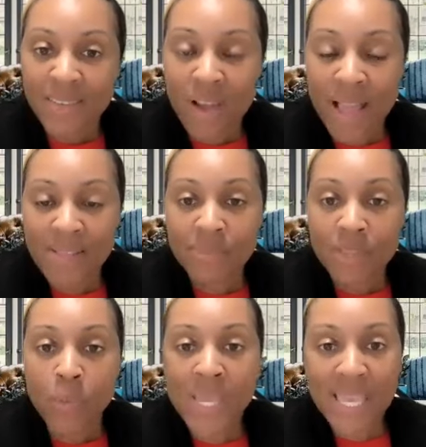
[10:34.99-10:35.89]
right?
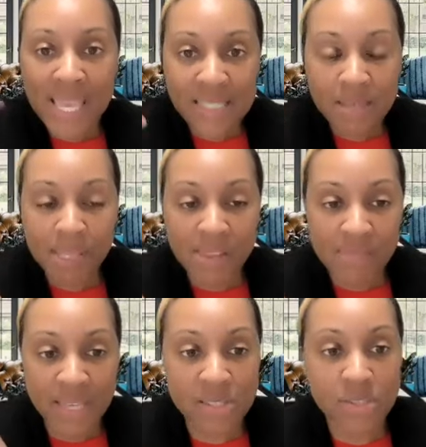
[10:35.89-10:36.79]
We get to be the
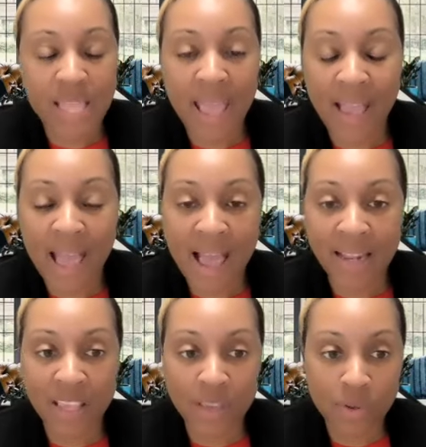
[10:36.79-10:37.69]
vessels that
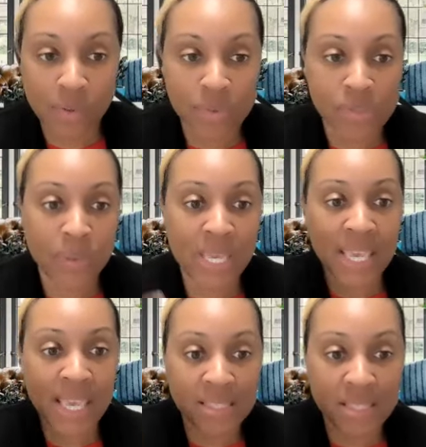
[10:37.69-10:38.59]
God used. We
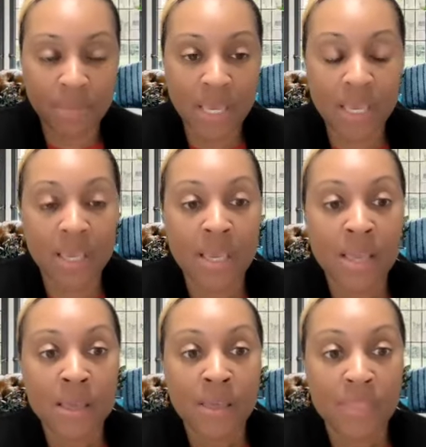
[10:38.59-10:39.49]
get to be
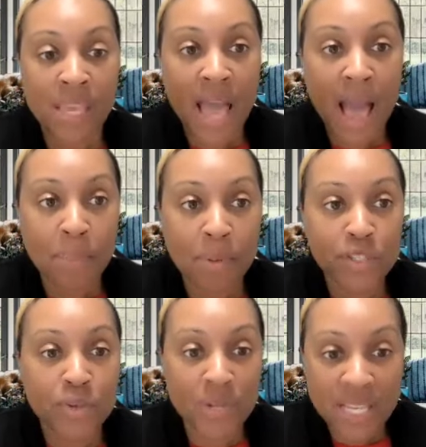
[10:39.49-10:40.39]
the
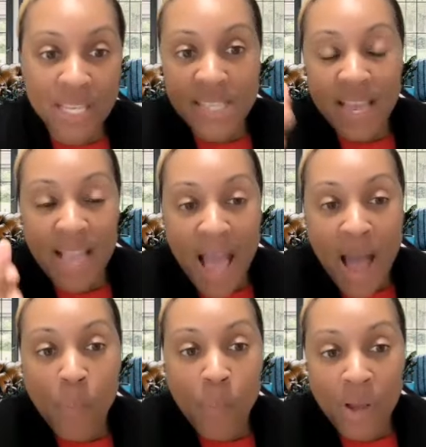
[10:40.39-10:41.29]
opportunities that
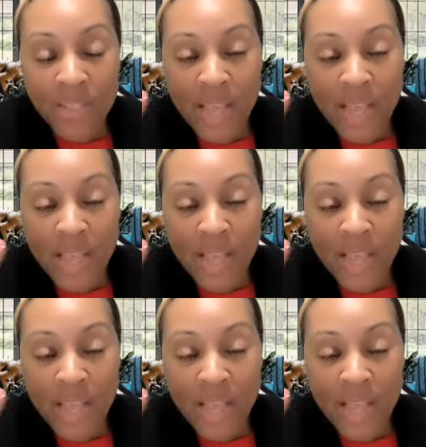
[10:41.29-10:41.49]
God wants.